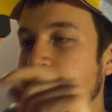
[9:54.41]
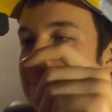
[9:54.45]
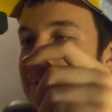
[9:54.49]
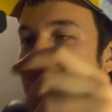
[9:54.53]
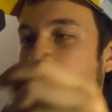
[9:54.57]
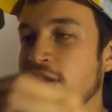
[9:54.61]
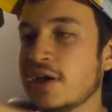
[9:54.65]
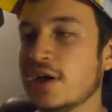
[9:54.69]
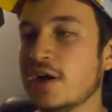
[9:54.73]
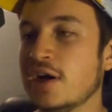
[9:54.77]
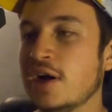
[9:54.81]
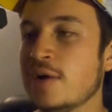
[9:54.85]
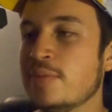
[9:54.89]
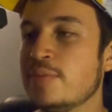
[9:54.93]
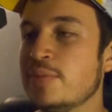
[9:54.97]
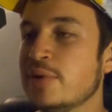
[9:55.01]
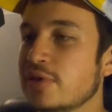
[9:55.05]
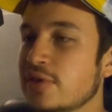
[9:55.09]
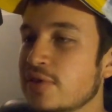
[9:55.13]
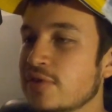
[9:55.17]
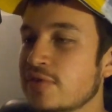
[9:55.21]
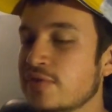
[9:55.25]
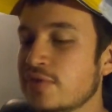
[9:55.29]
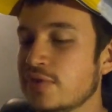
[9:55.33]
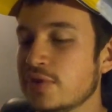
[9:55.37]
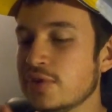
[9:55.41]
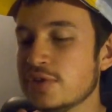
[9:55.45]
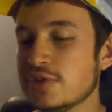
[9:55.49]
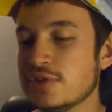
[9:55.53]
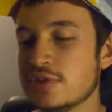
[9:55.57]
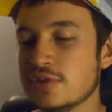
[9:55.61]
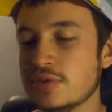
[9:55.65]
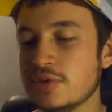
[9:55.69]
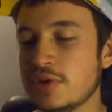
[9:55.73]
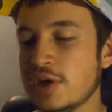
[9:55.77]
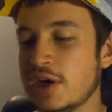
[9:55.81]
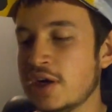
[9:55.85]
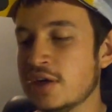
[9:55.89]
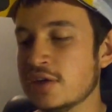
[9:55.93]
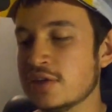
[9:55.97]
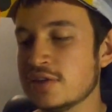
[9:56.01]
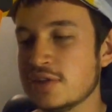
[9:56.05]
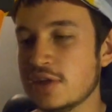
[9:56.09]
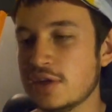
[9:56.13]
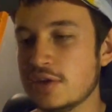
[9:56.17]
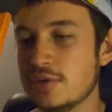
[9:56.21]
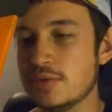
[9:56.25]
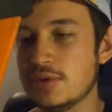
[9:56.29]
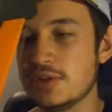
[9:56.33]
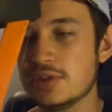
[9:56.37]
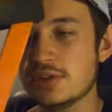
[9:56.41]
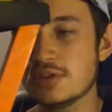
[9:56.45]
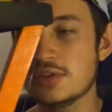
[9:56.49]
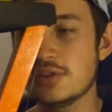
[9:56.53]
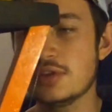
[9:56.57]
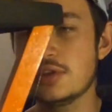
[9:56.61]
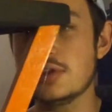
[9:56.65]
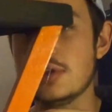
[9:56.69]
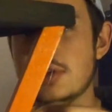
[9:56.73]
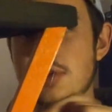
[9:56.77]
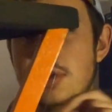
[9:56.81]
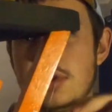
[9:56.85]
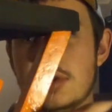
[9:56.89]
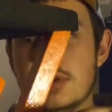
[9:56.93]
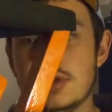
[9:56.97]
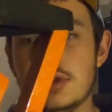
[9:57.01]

like, I put the first three outside ones on,